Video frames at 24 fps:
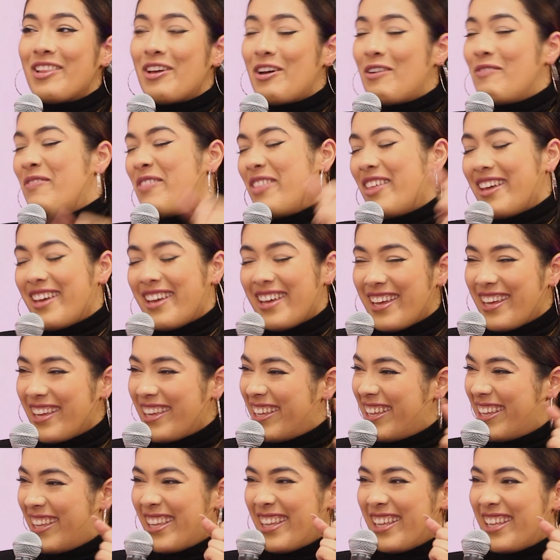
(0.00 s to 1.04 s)
Love the
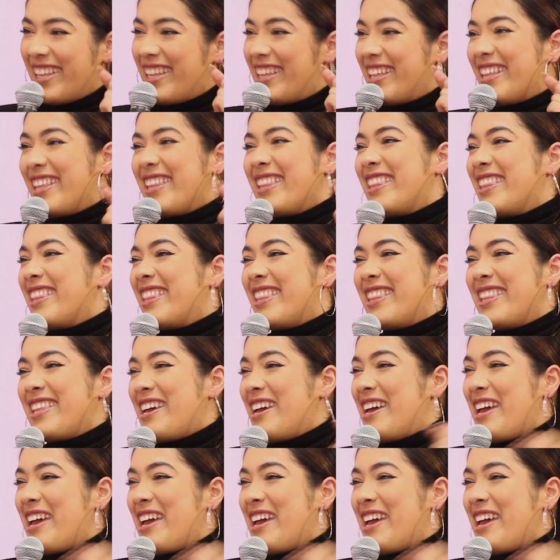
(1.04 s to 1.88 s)
energy,